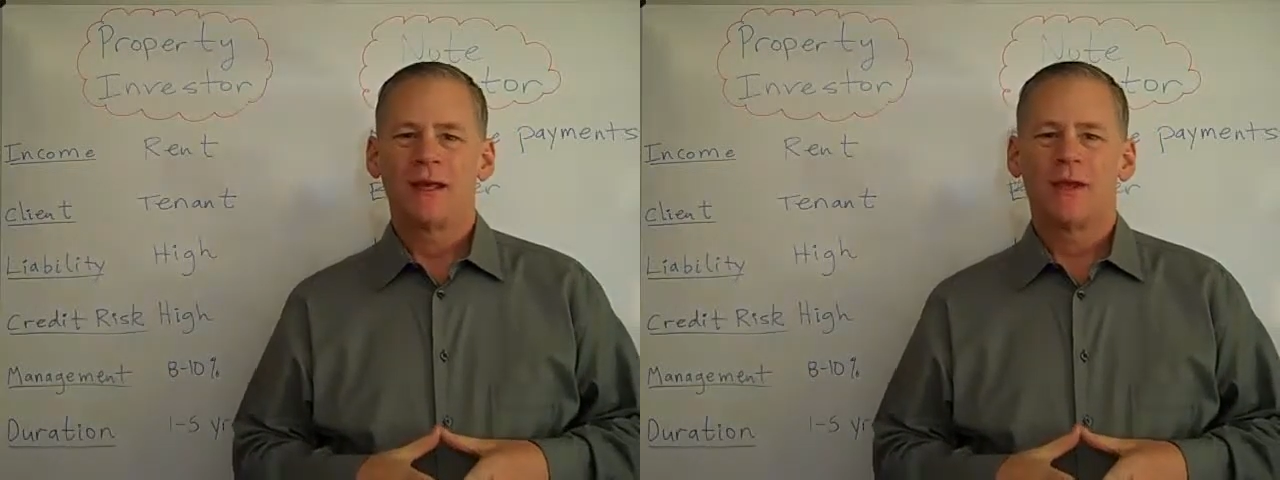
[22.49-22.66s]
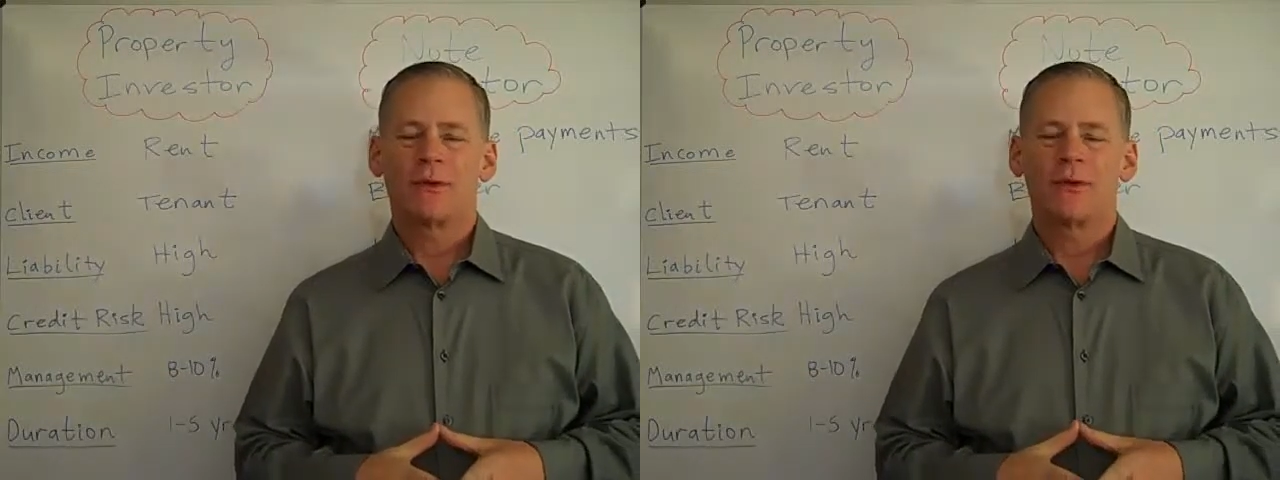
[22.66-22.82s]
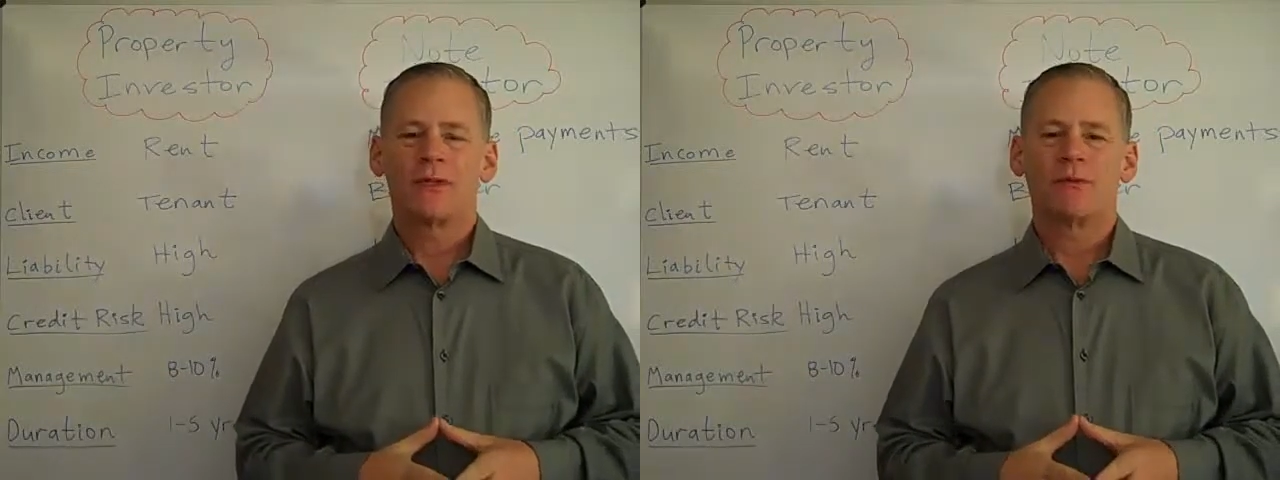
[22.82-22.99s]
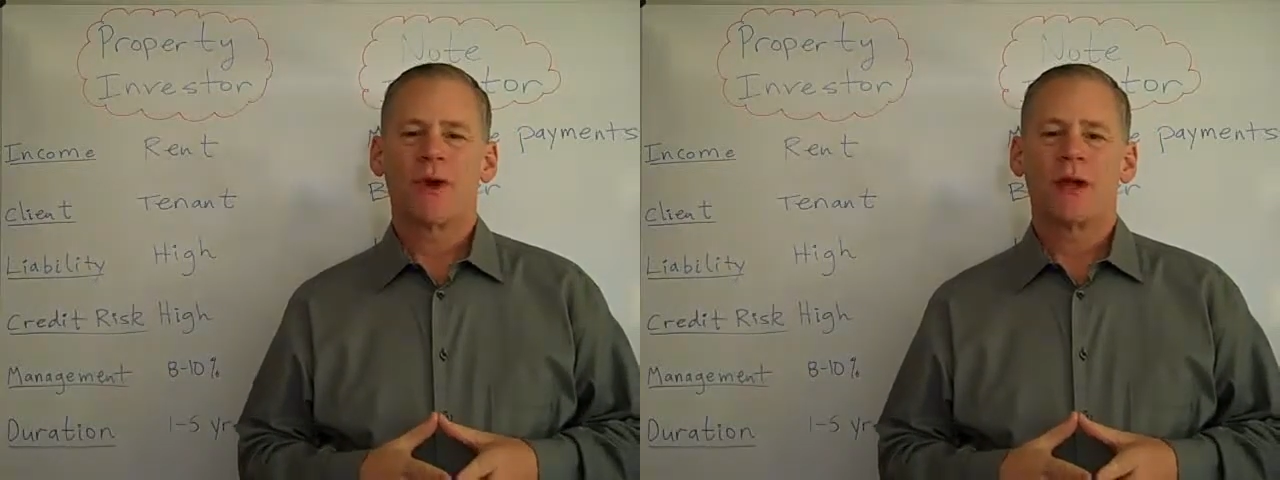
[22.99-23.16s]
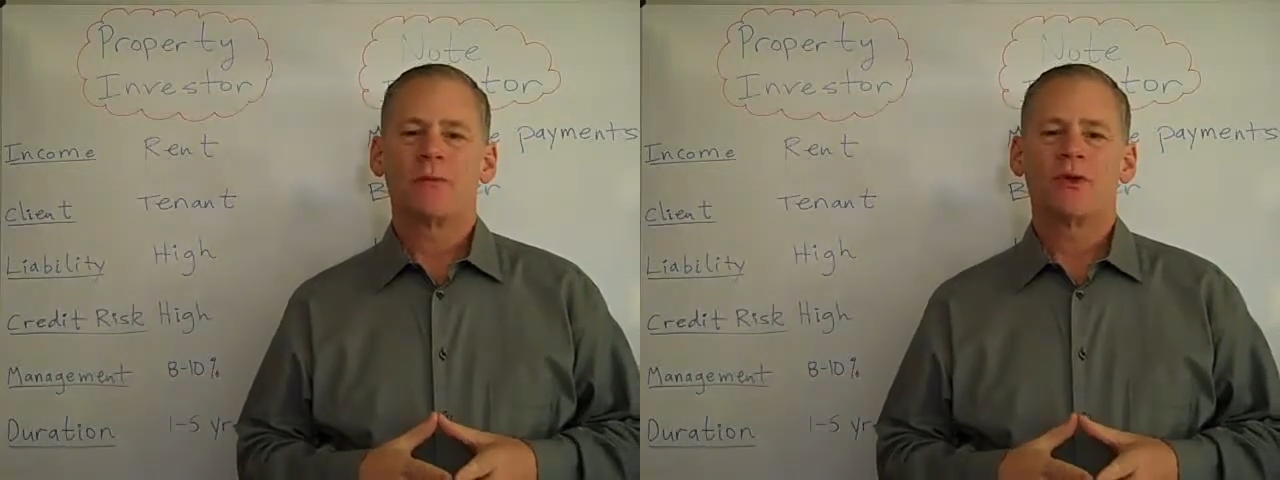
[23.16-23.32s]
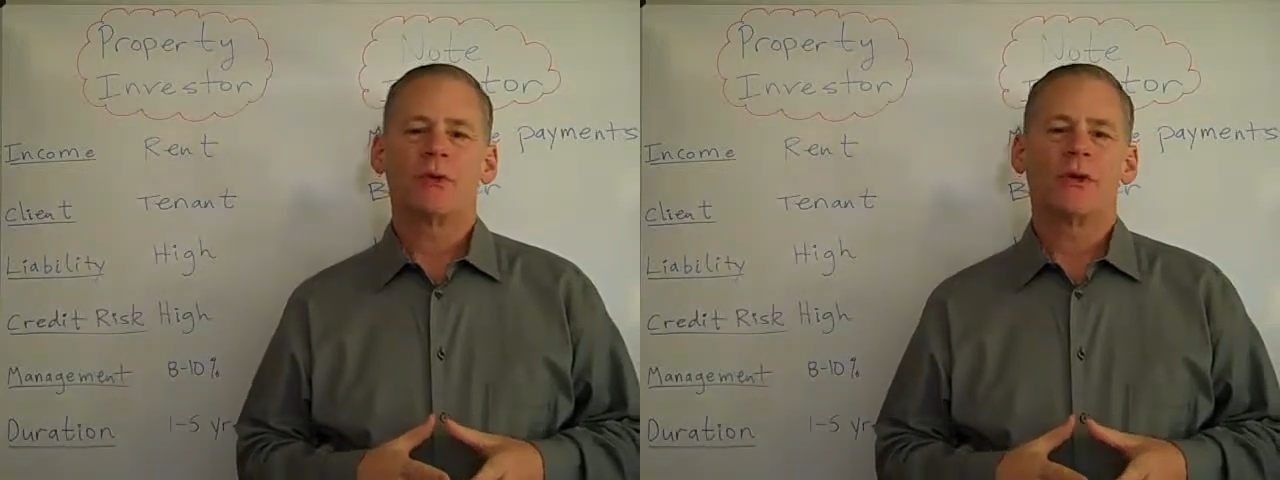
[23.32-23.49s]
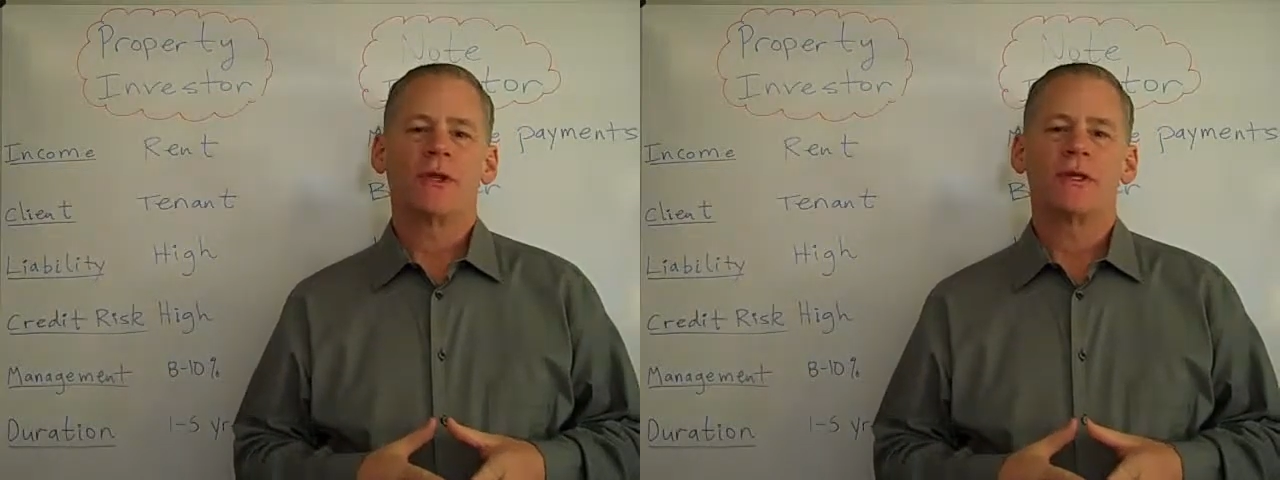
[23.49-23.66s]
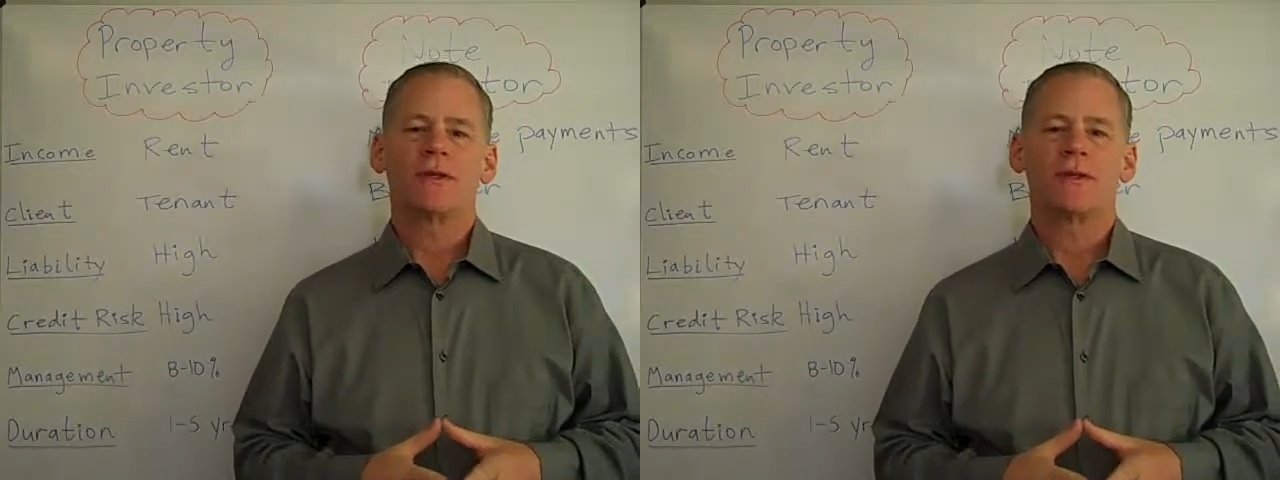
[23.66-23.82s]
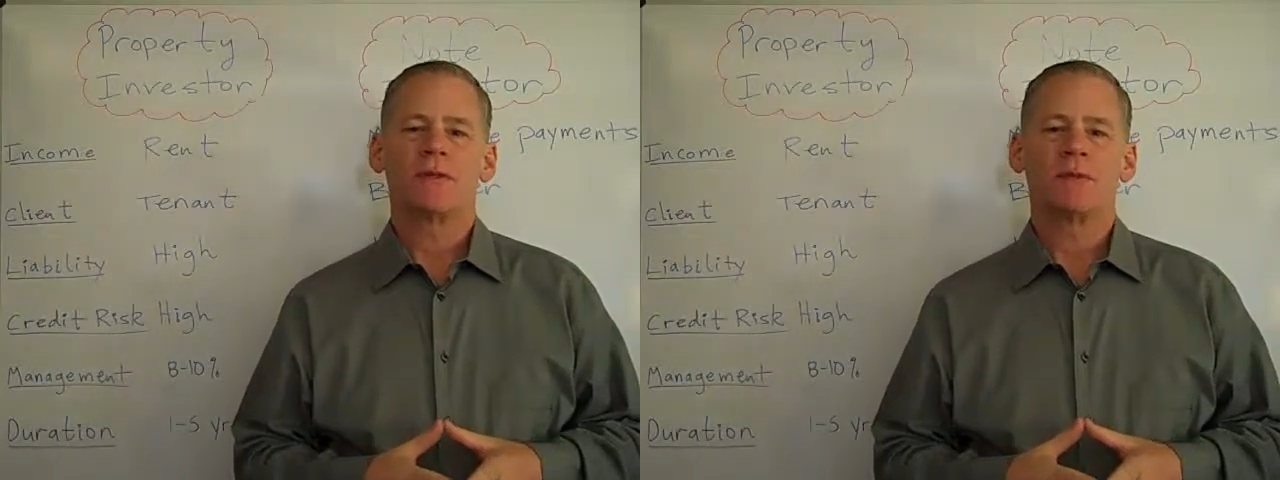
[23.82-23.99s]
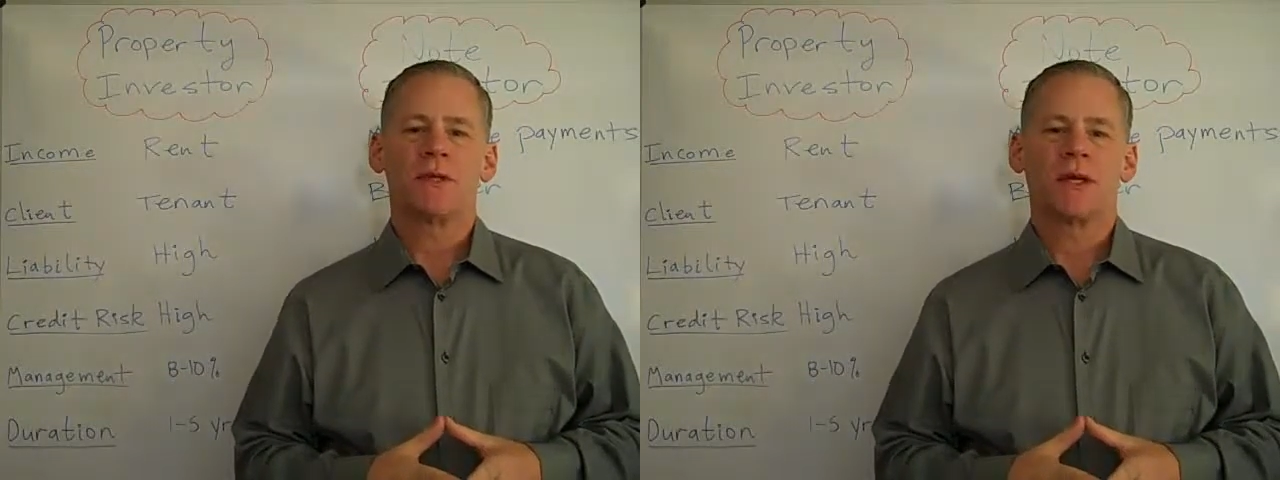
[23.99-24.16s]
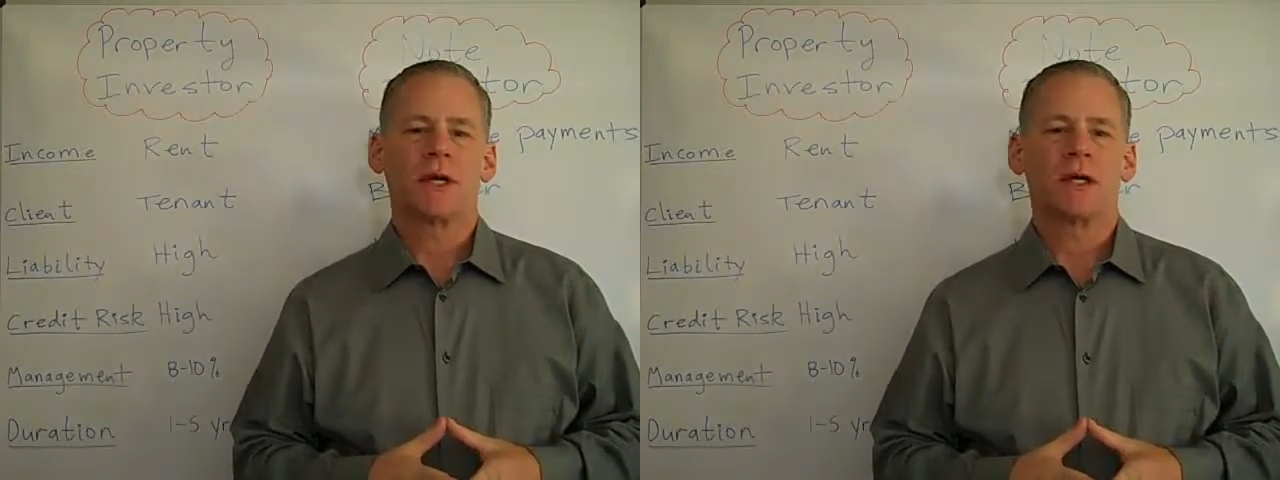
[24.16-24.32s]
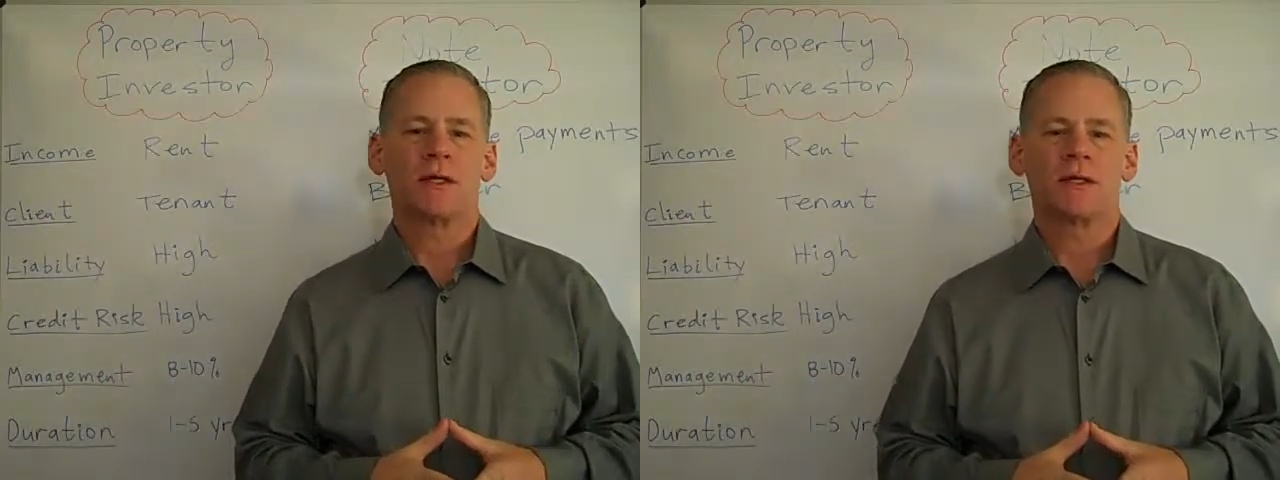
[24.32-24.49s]
Now, the reason why I'm doing this is
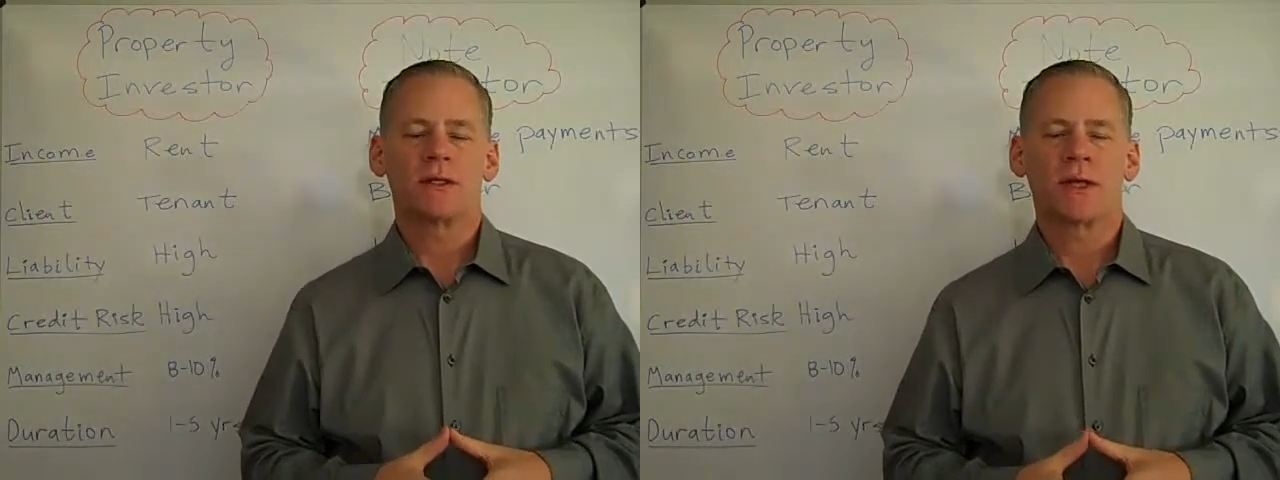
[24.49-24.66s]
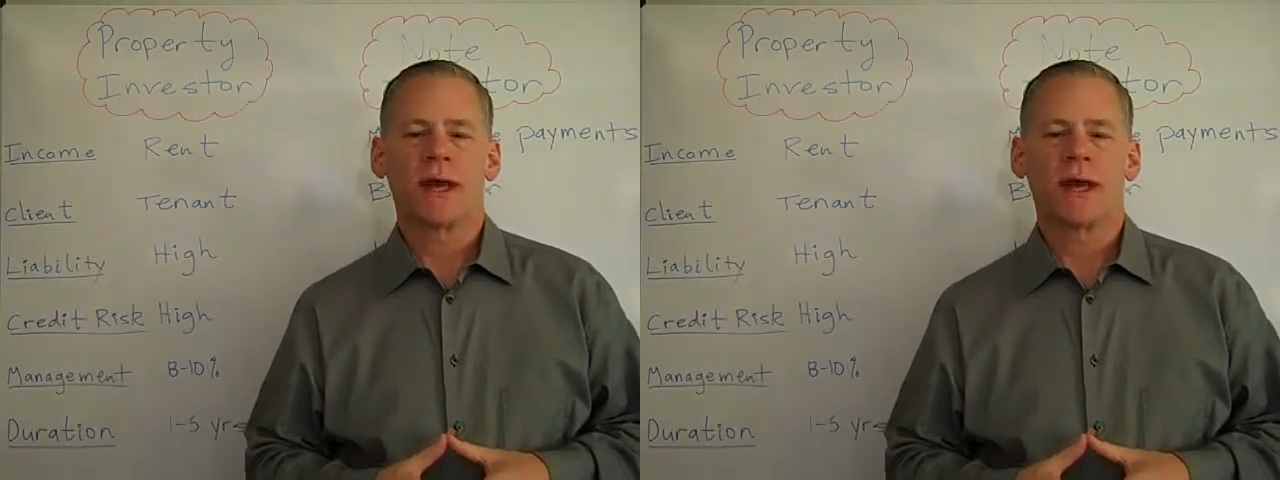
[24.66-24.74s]
because